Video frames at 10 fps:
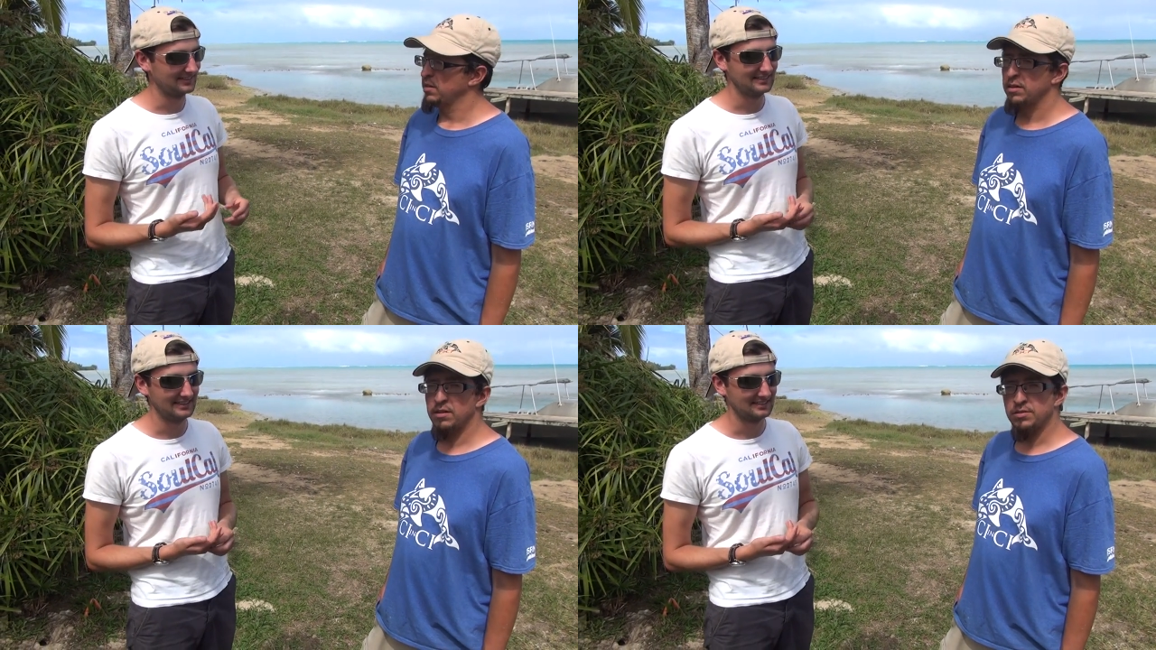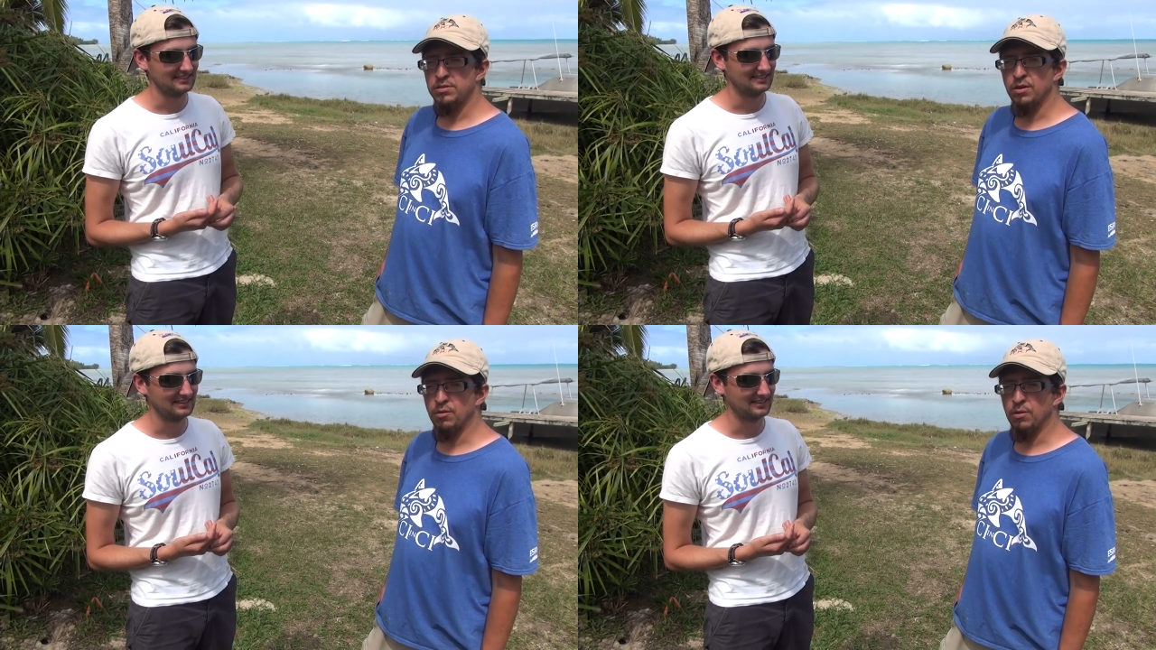Speaker 1: that. Yeah. And
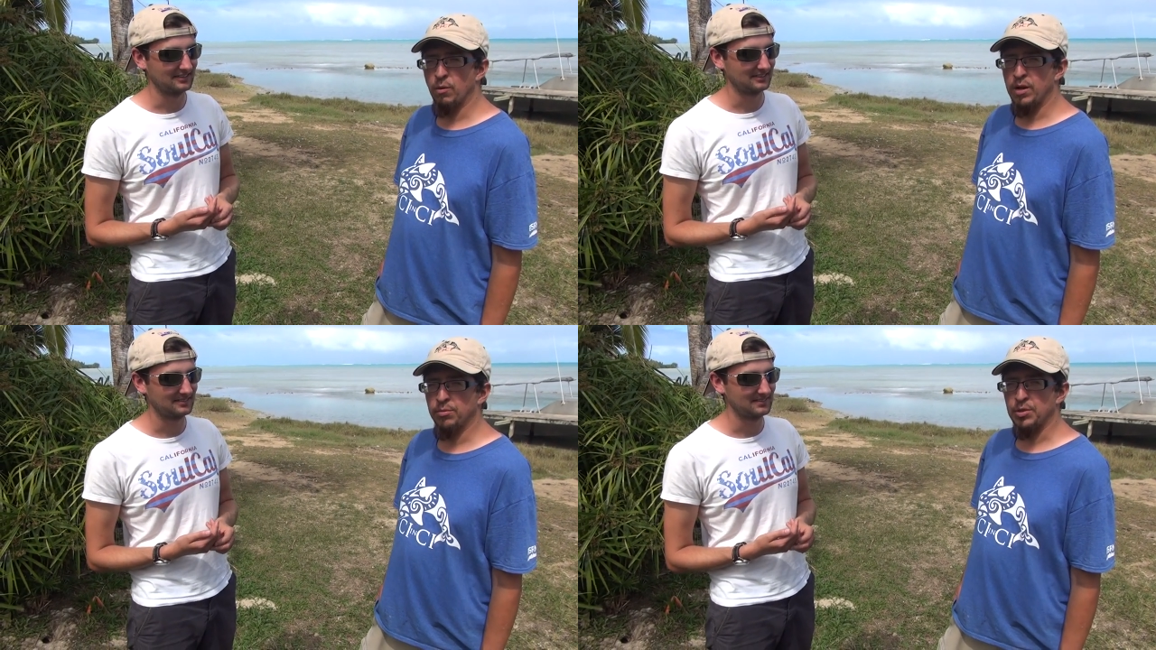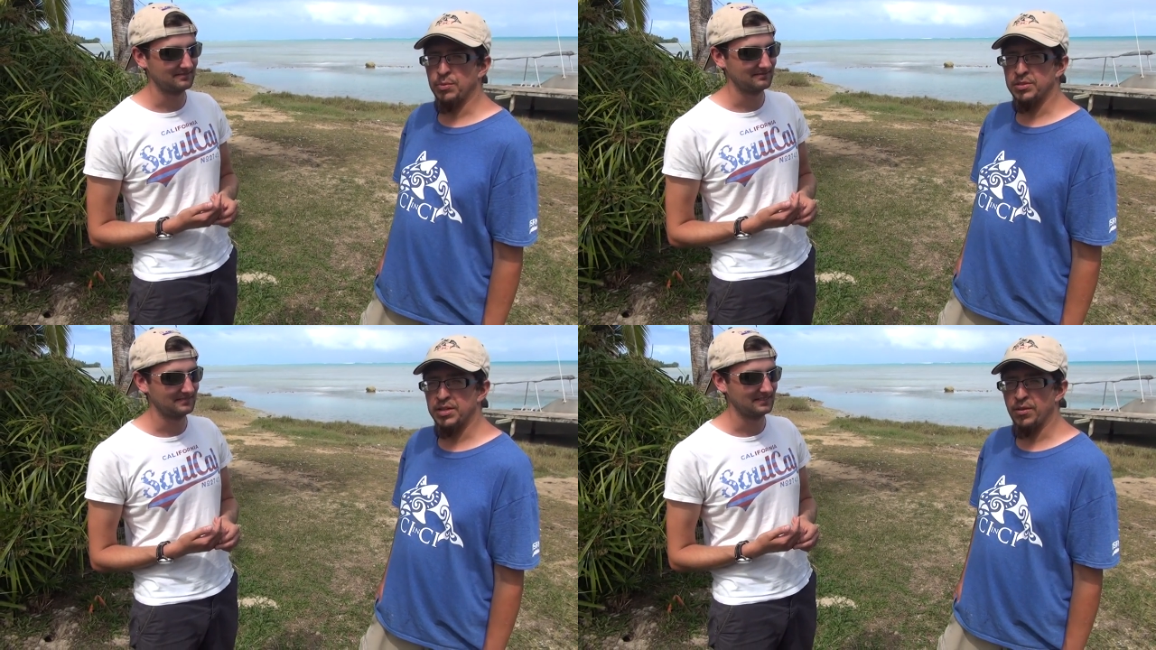so we so were able to
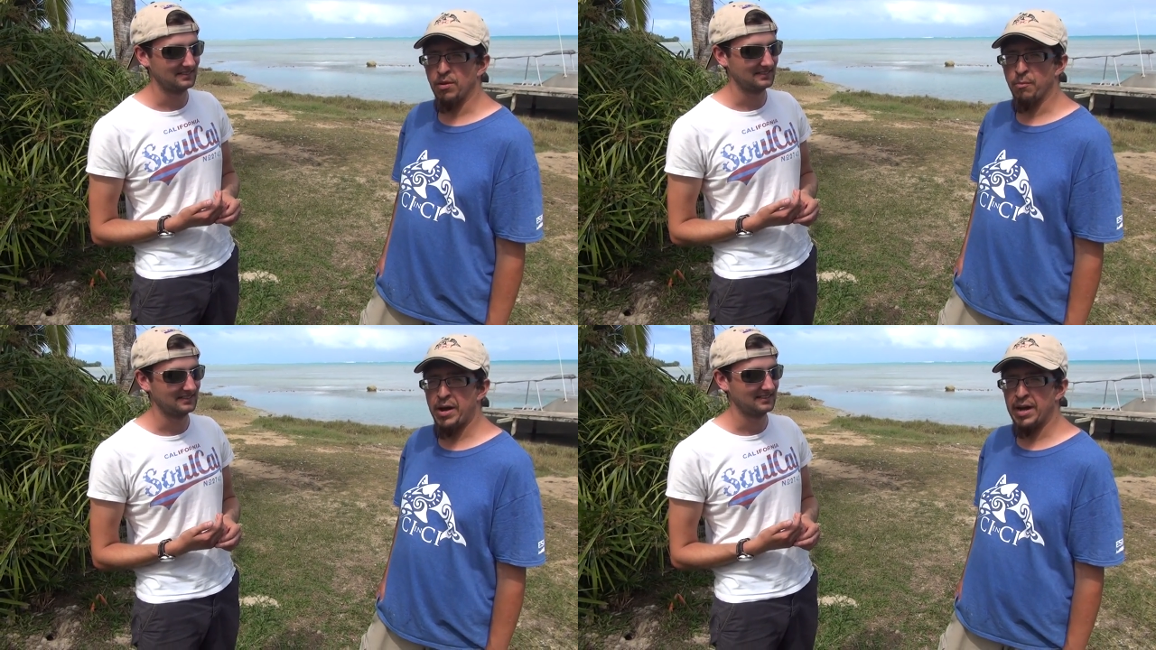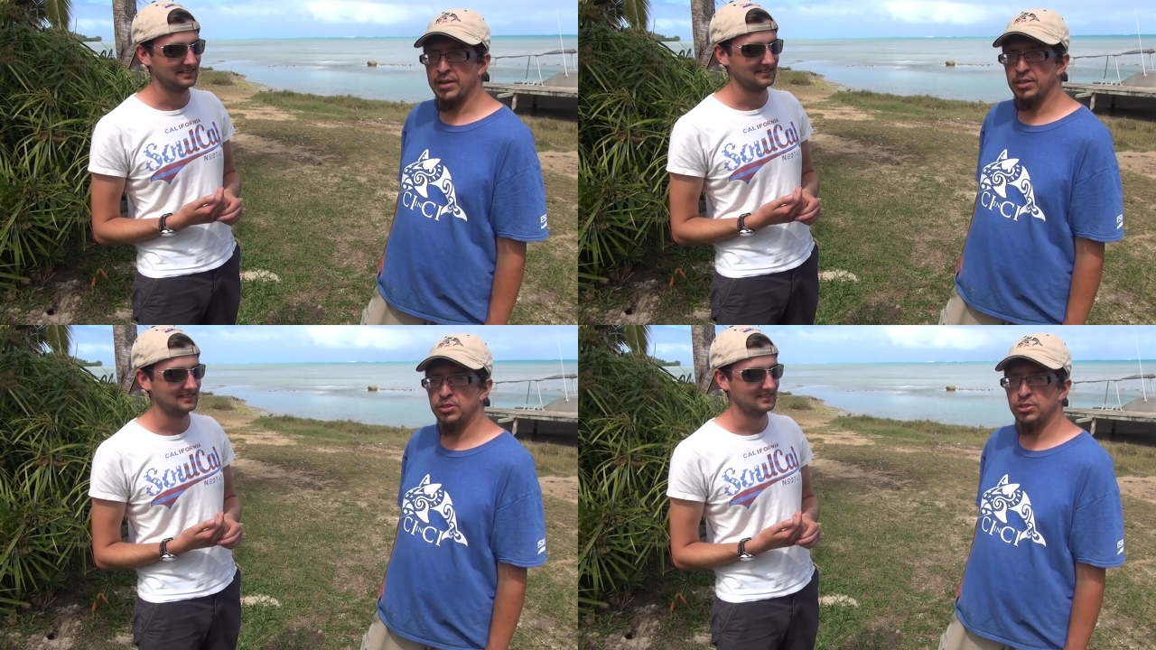put together a
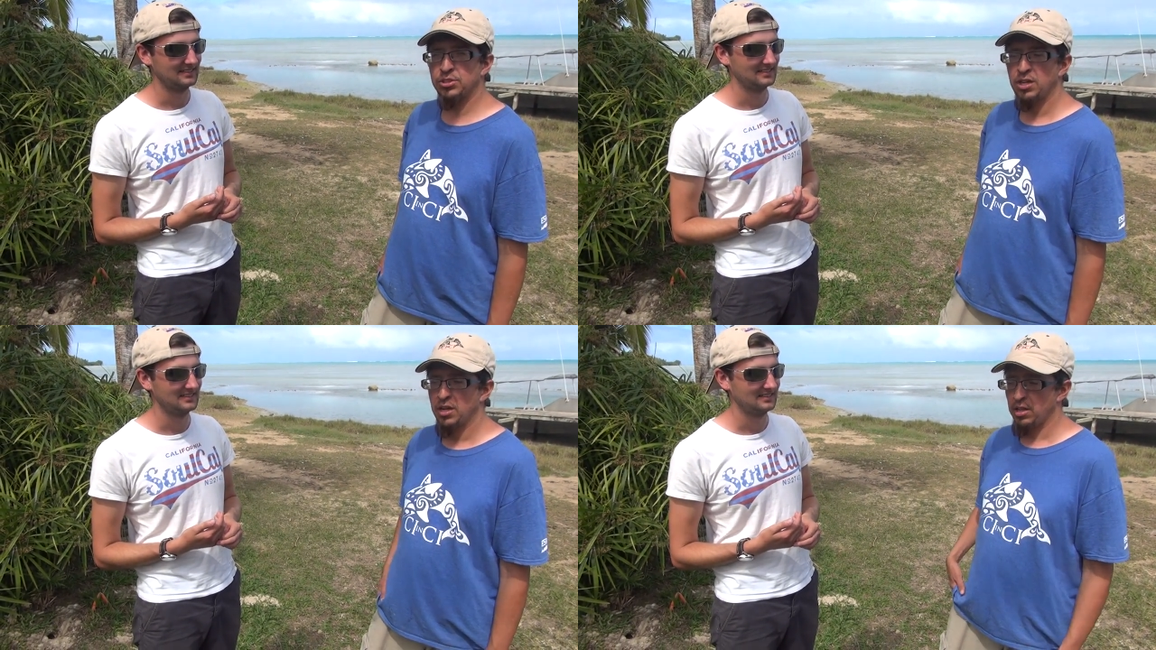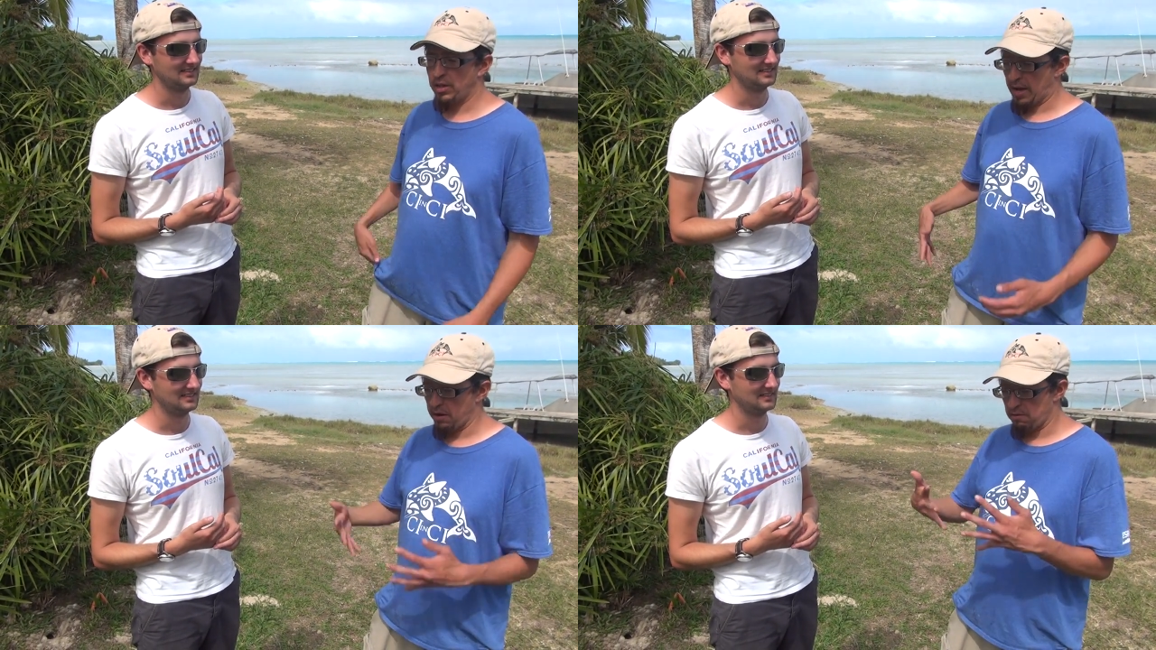package
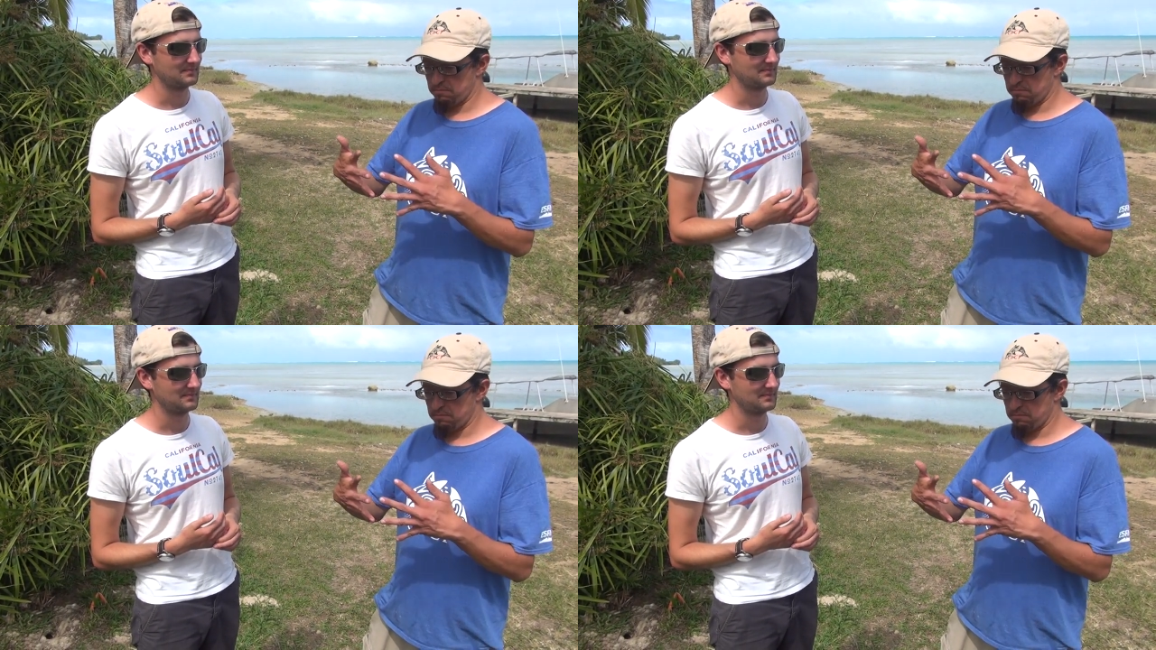that